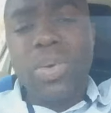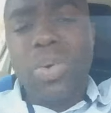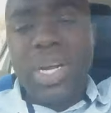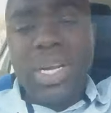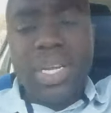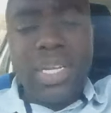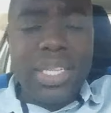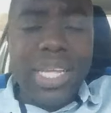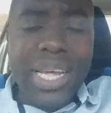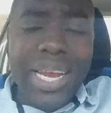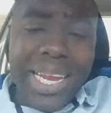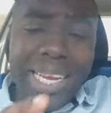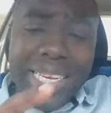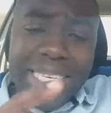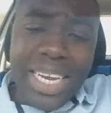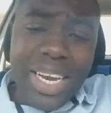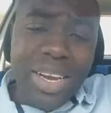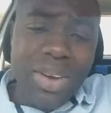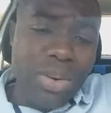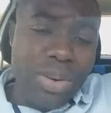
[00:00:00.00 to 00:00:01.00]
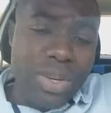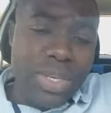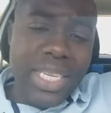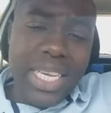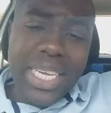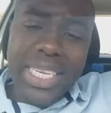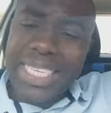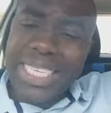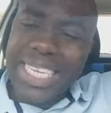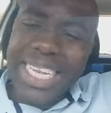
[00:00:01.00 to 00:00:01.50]
way, the letter looks
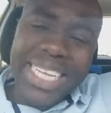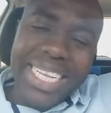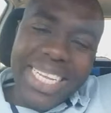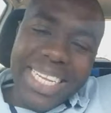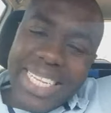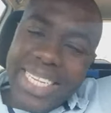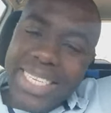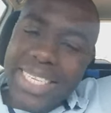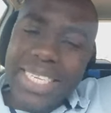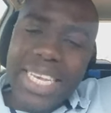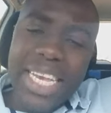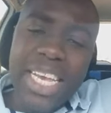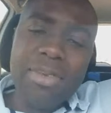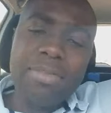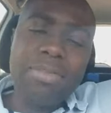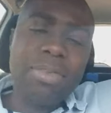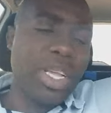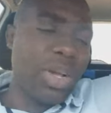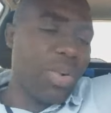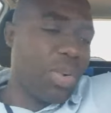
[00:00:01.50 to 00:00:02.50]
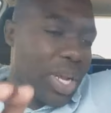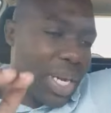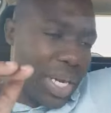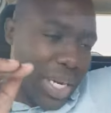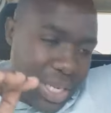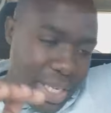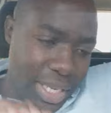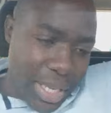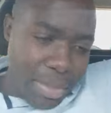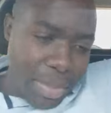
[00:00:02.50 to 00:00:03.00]
exactly the same. They were
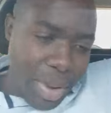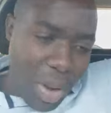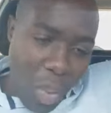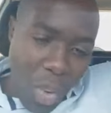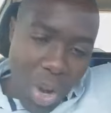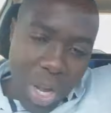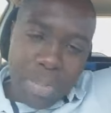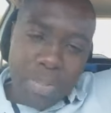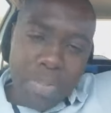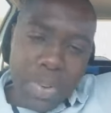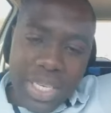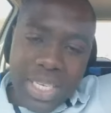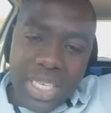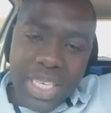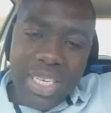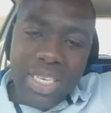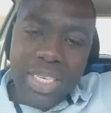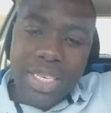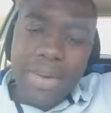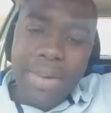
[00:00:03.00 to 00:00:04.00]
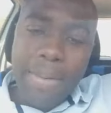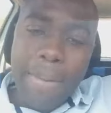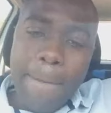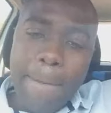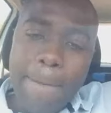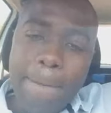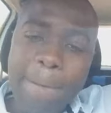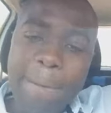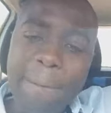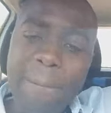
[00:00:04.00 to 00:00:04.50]
written by one person
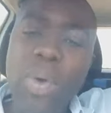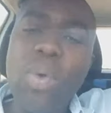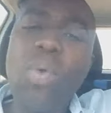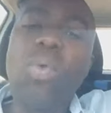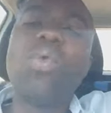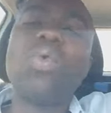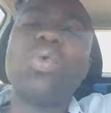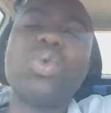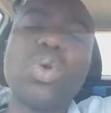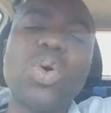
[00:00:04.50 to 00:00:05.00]
who